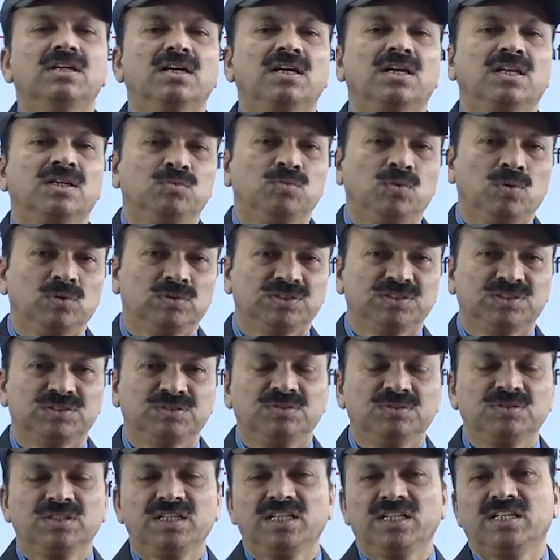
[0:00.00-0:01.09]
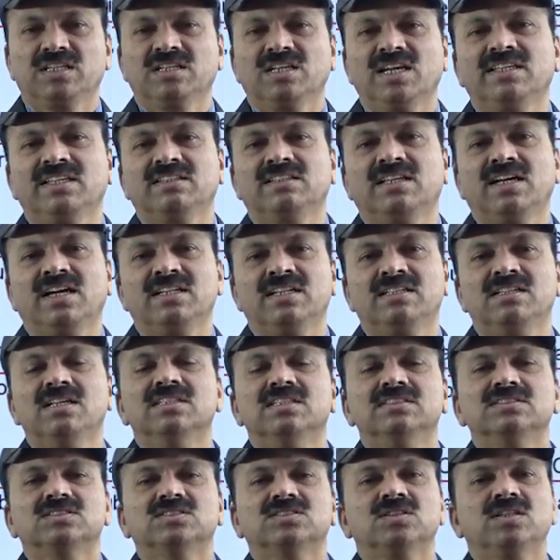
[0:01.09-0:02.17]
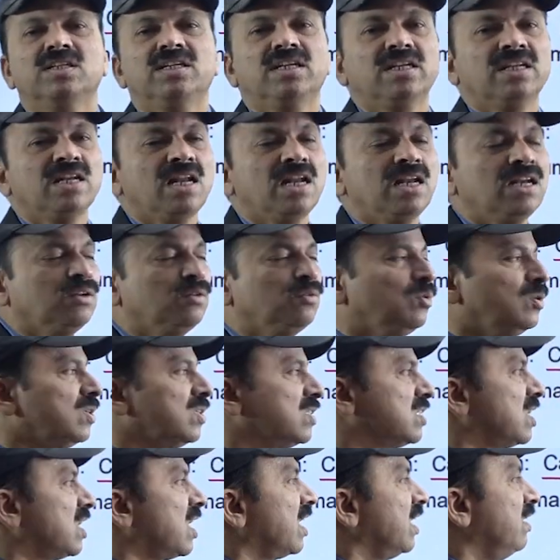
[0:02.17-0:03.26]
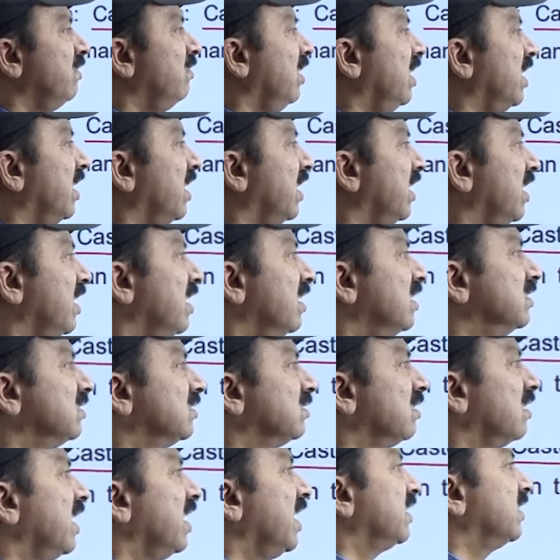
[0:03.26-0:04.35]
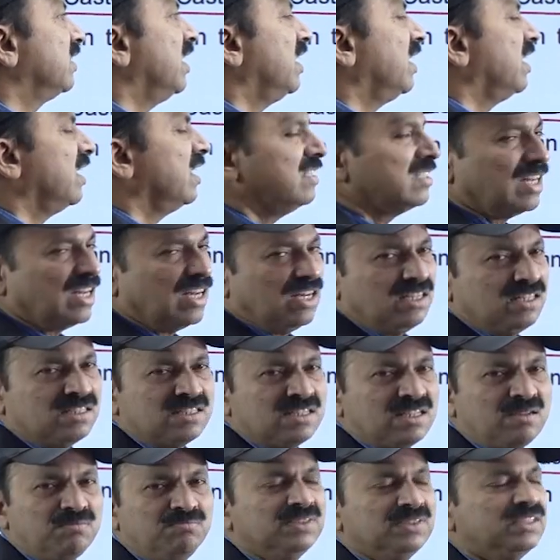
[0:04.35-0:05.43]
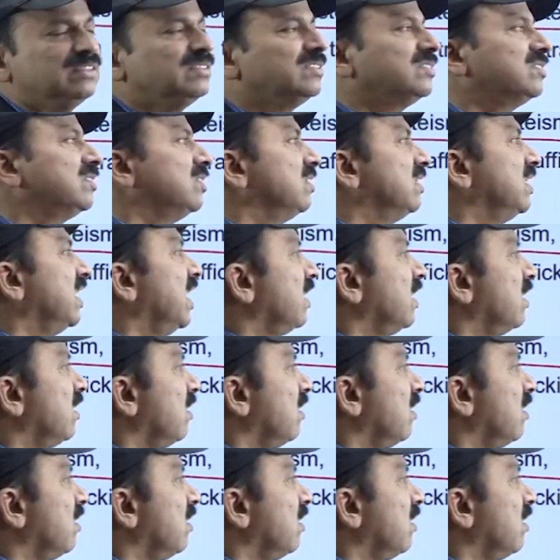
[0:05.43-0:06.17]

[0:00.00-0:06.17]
revolts. Okay, like that. So internal revolts are rivalry. So like that, regionalism. So that